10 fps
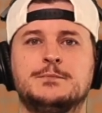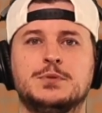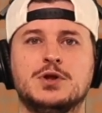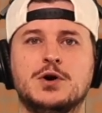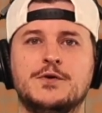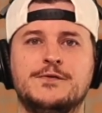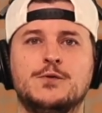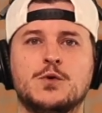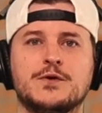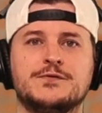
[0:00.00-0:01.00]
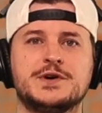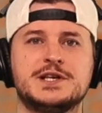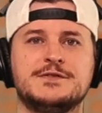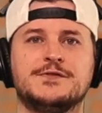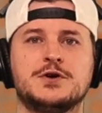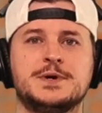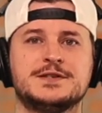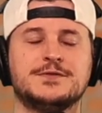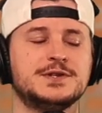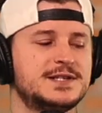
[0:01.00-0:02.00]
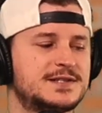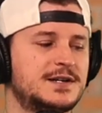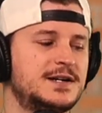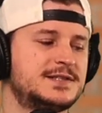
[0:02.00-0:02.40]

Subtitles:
below for Freaky Ferments for this sauce,